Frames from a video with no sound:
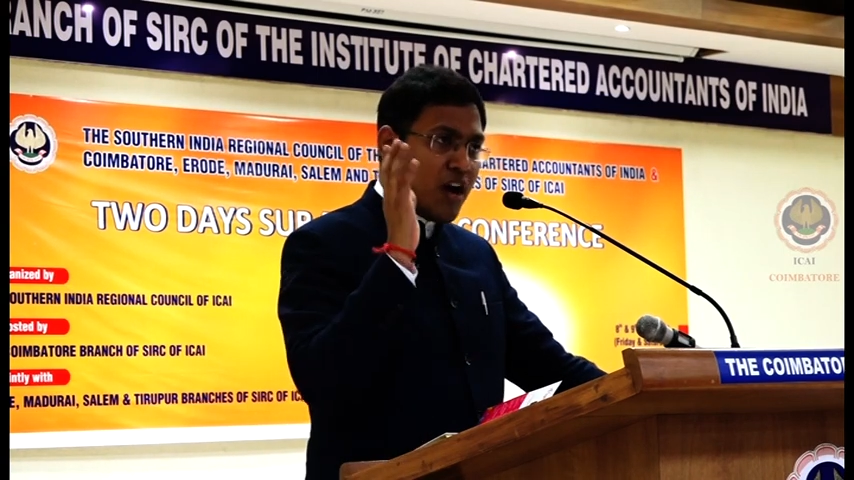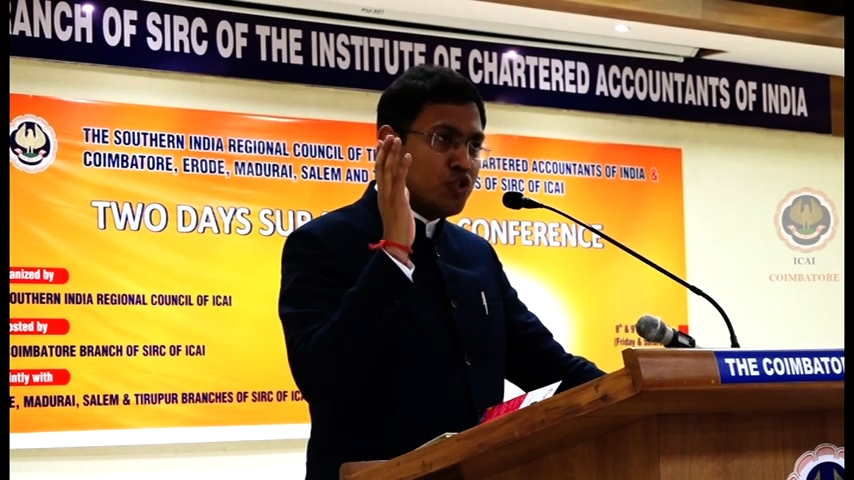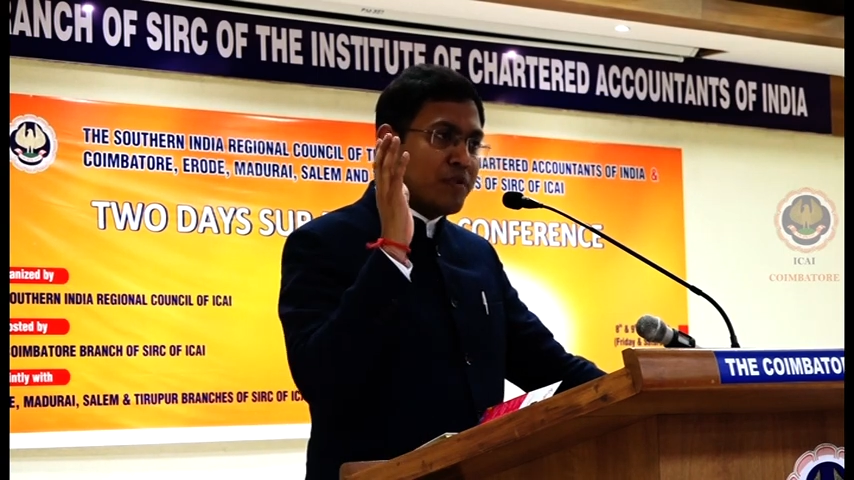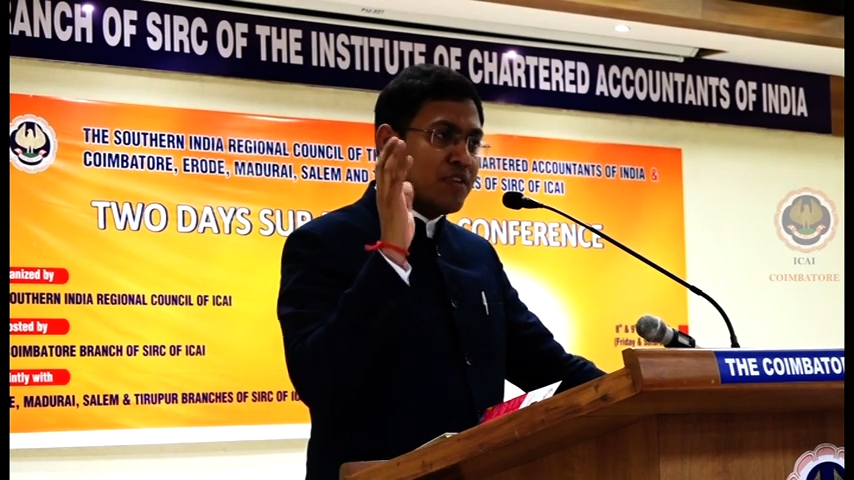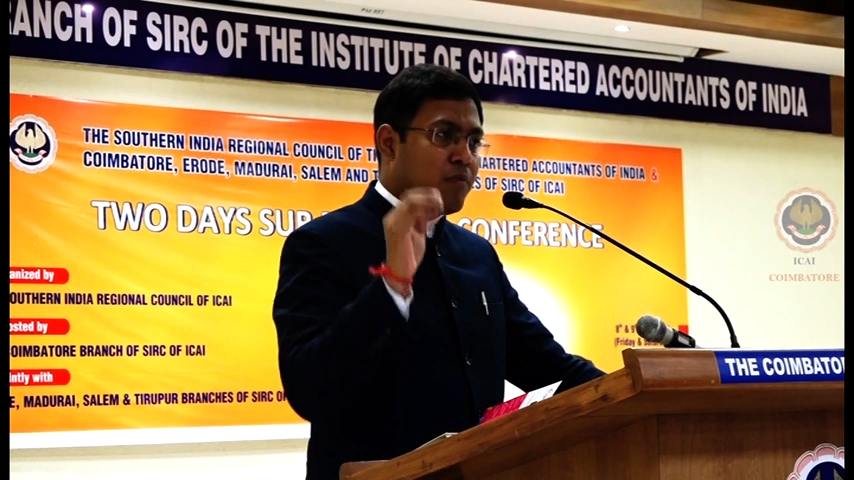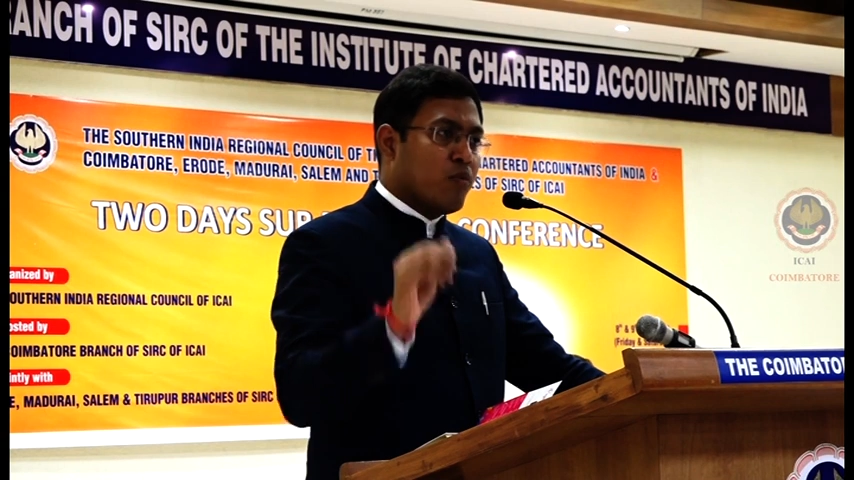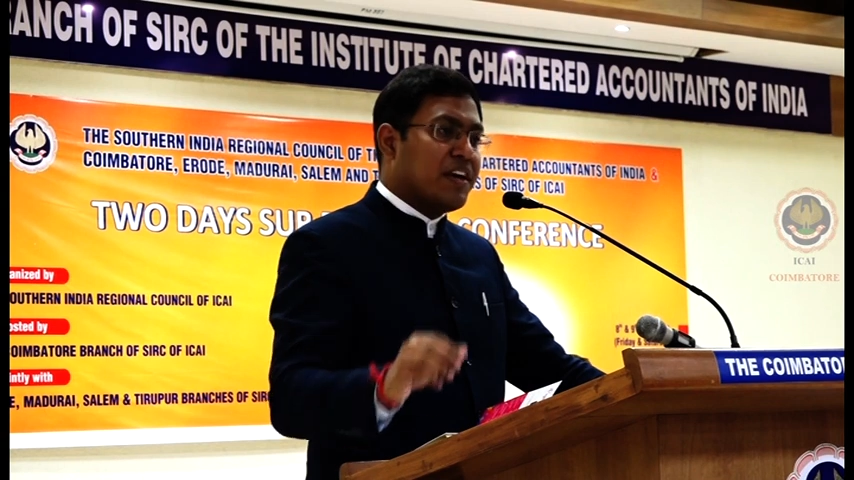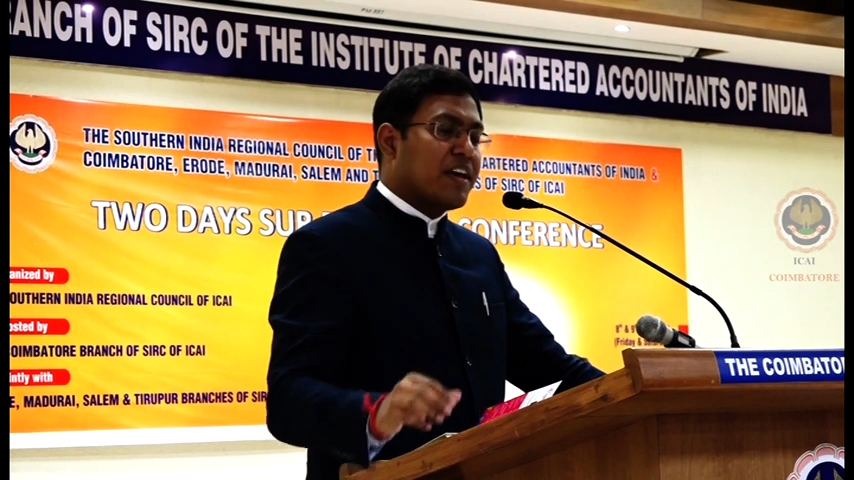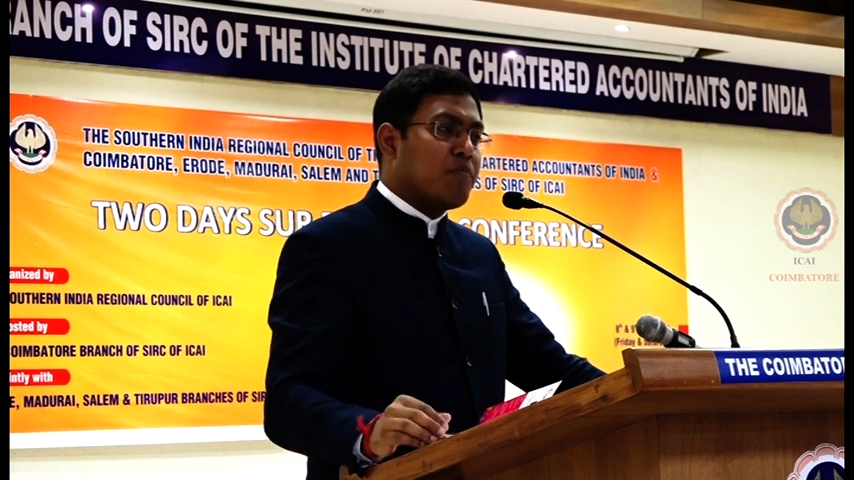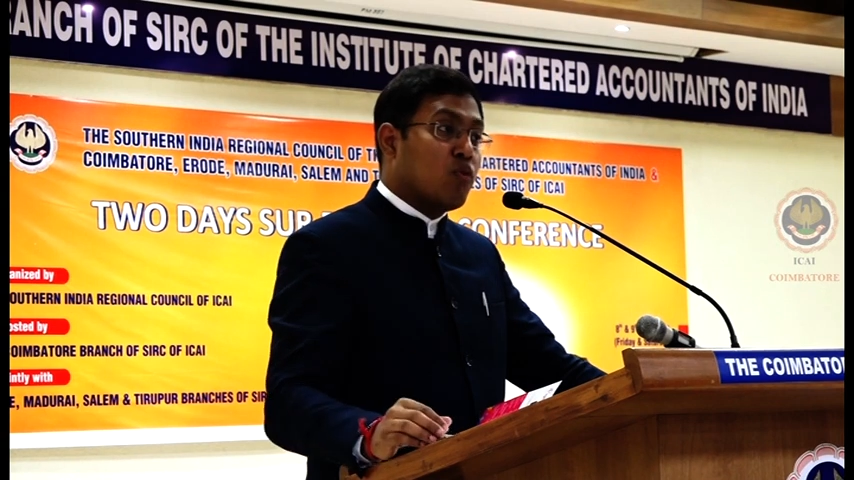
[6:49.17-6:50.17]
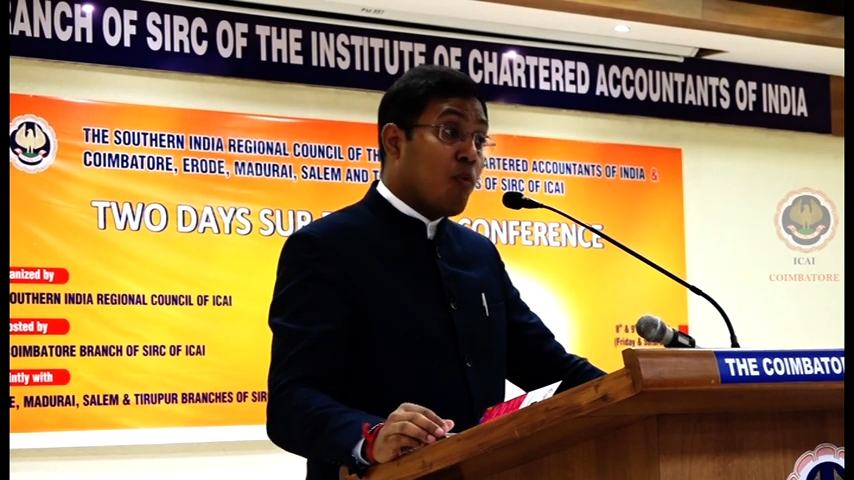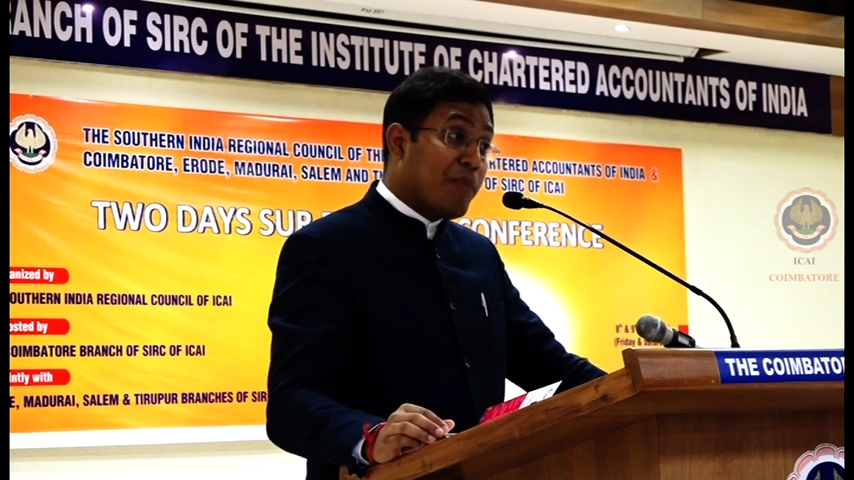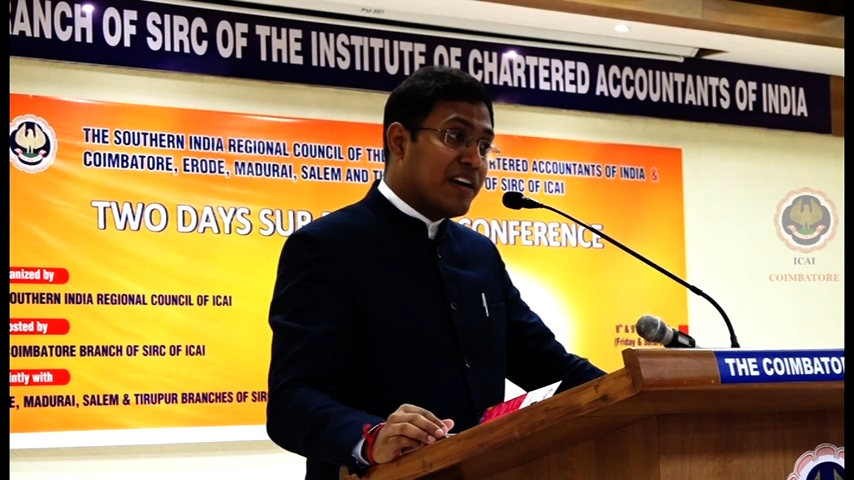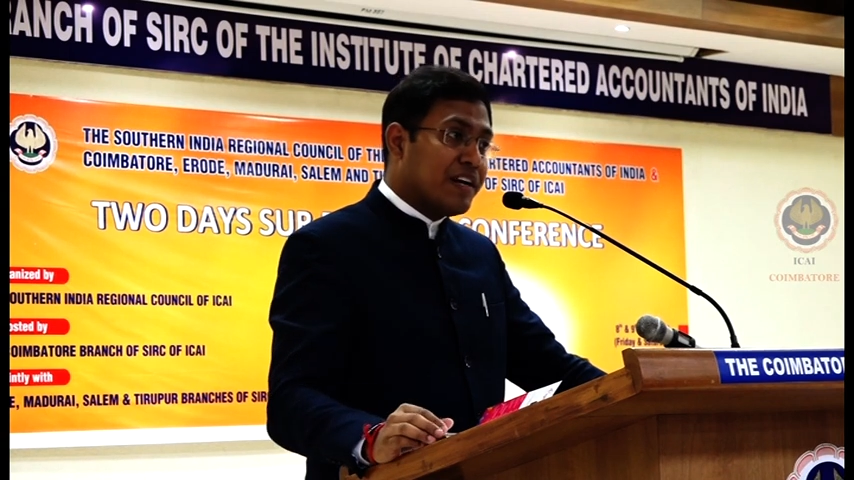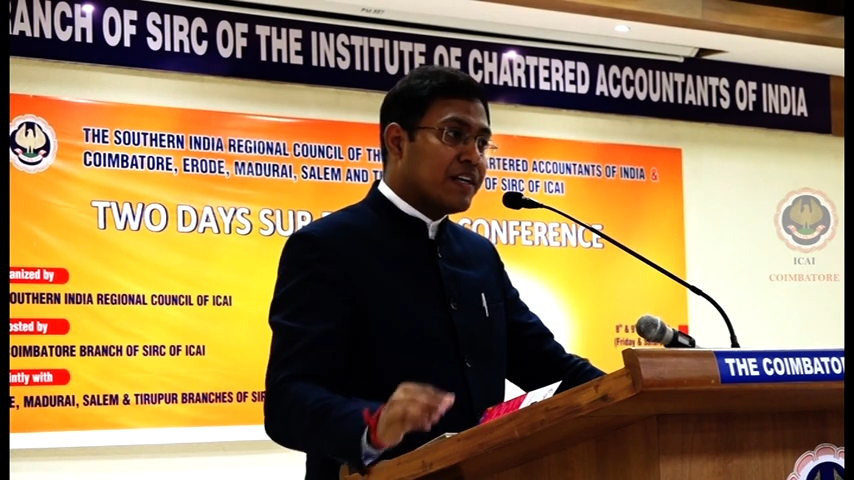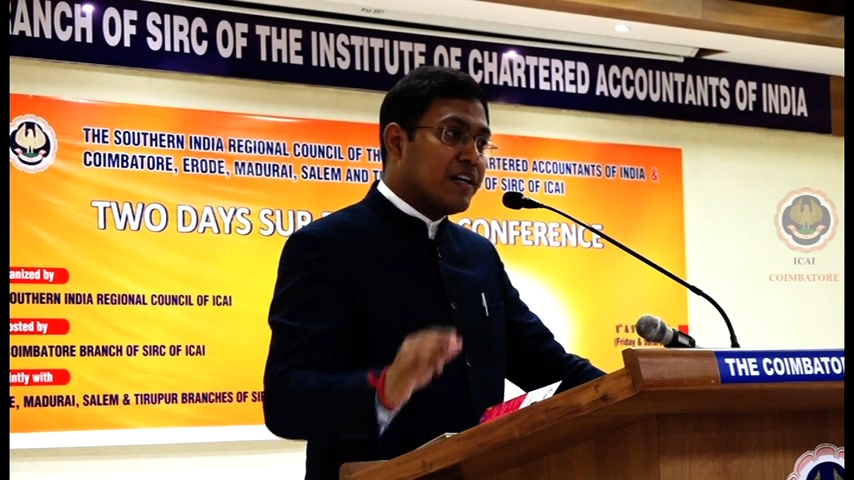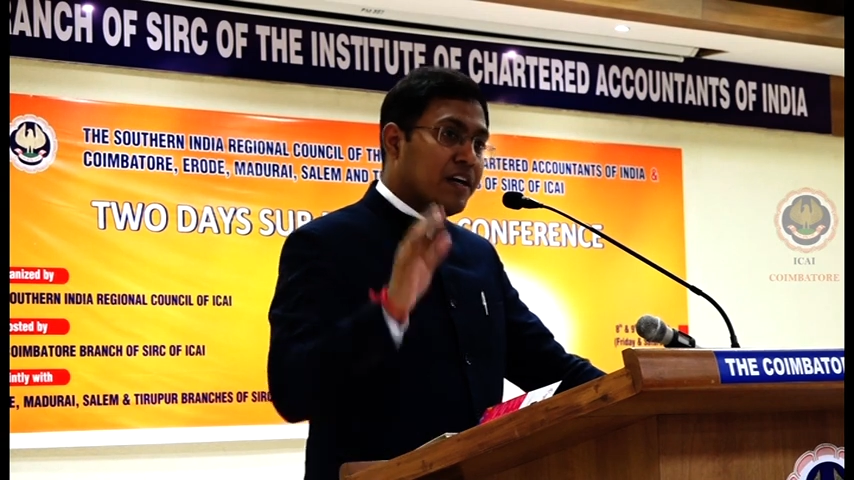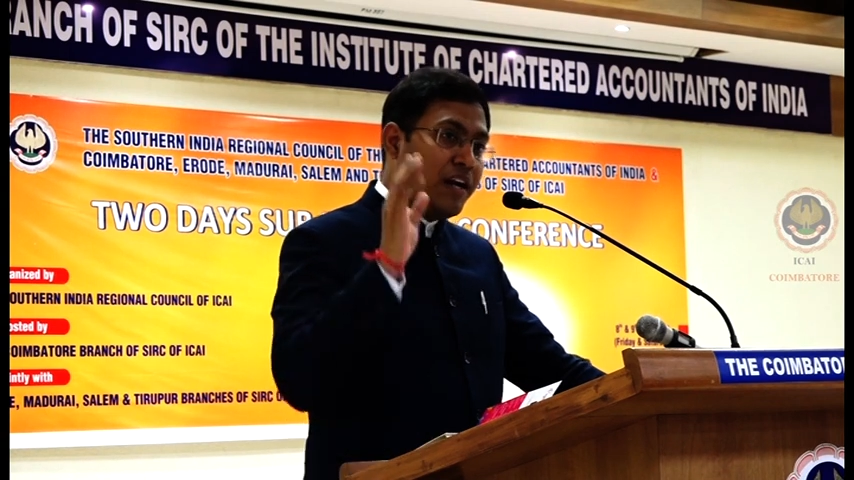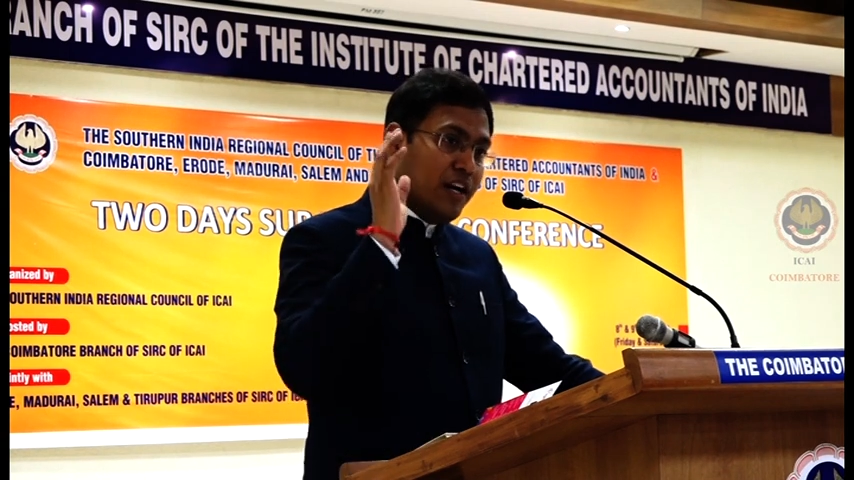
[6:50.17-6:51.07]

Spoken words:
Raju Pratap Rudy came and opened it